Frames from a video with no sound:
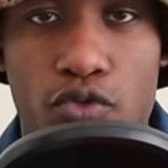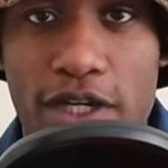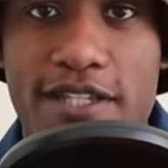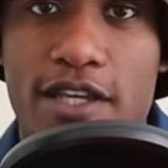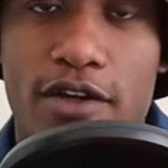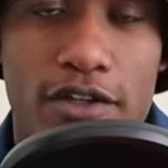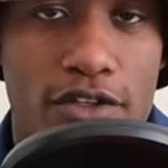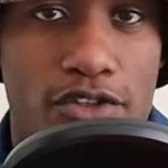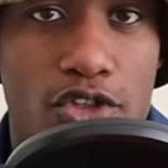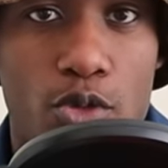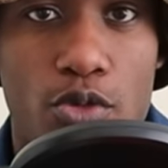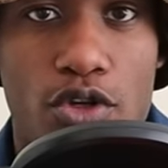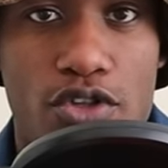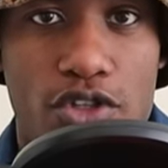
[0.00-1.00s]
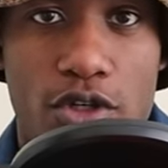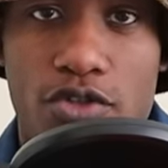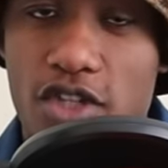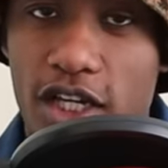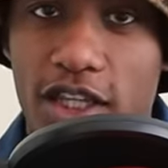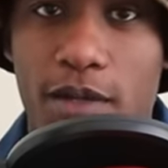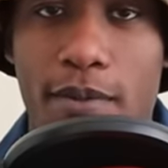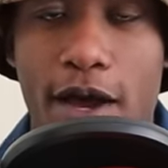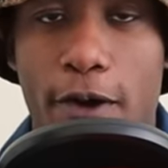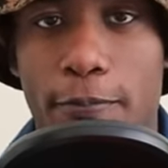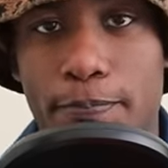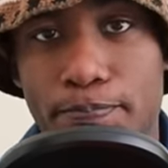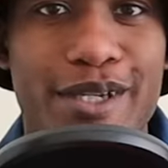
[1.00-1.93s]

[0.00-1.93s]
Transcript: retail consumers, so check them out.